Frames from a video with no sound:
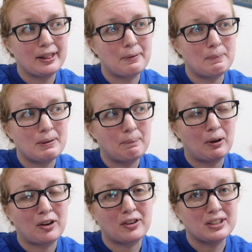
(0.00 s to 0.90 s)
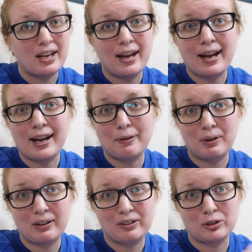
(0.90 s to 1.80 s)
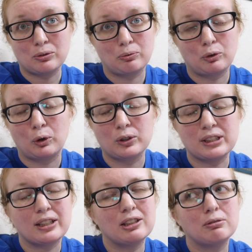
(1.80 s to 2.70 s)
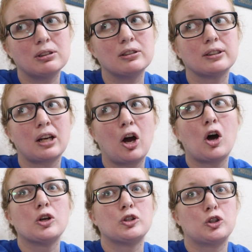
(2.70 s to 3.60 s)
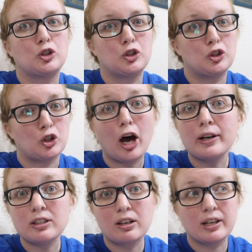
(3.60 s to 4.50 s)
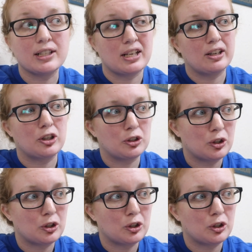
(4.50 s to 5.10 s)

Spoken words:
the meatballs, and one of those rolls, and it was such a good dinner.